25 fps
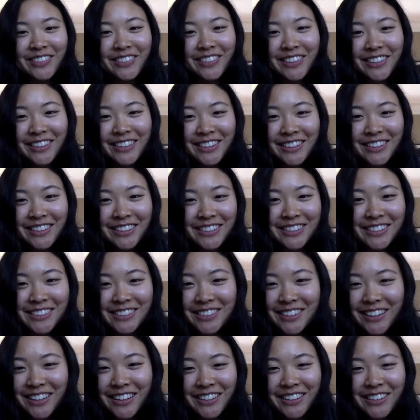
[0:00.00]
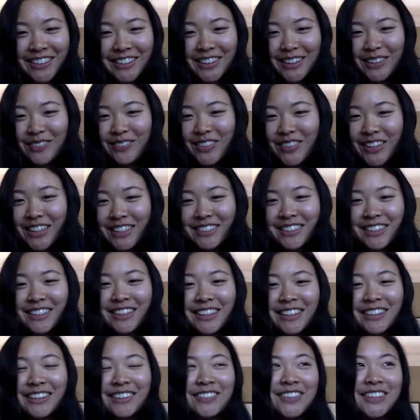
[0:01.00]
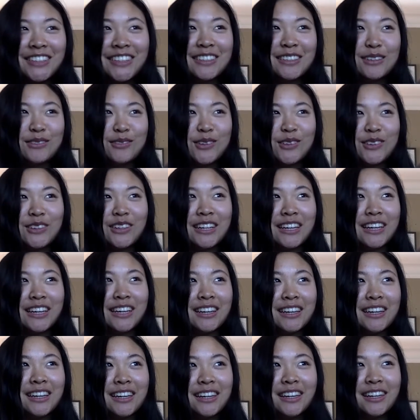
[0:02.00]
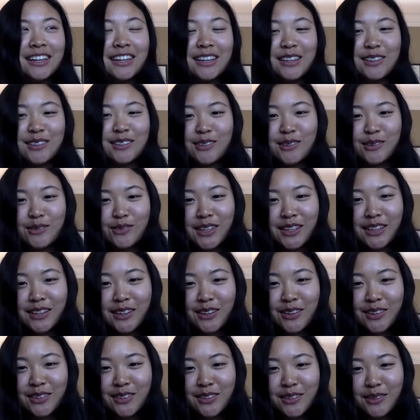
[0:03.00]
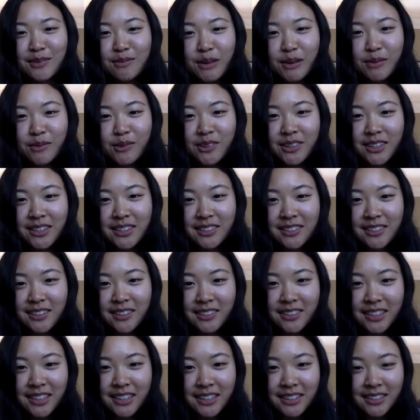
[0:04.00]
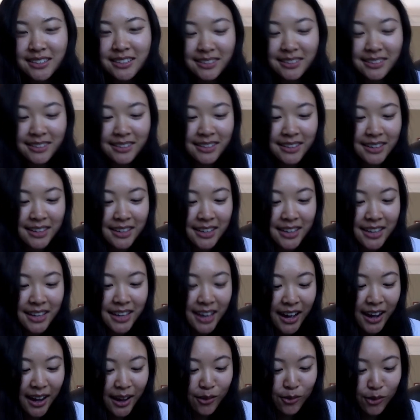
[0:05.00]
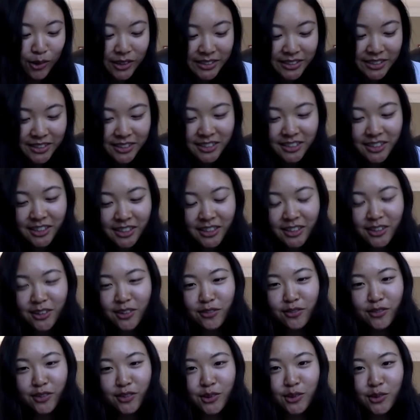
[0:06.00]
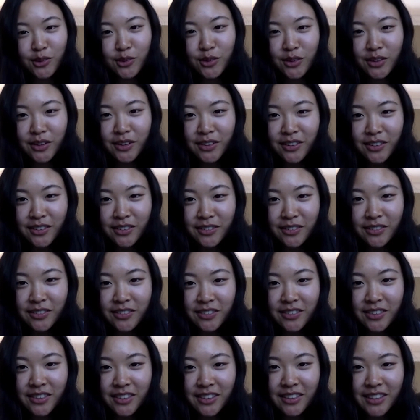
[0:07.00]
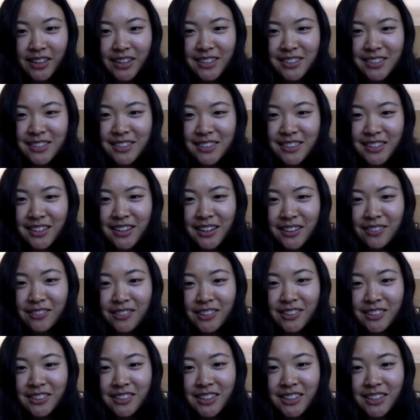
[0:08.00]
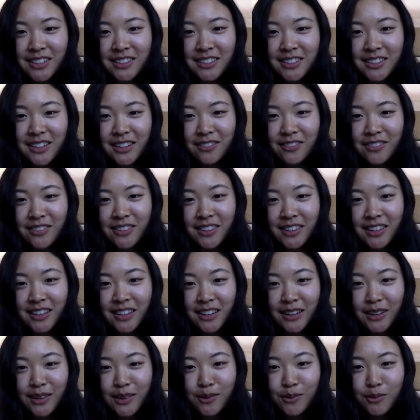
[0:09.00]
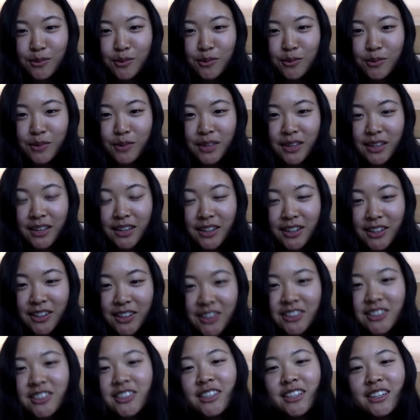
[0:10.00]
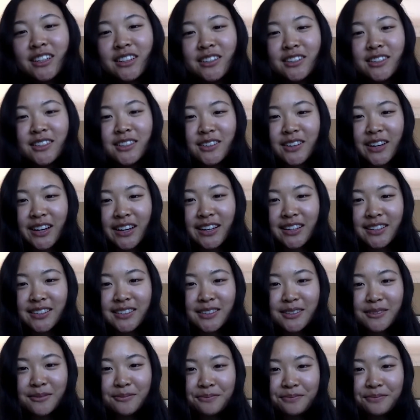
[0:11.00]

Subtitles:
Needless to say, amazing community and so many awesome memories throughout the years. I want to share a few of the lessons that I've learned at Stanford that I hope will be encouraging to you guys.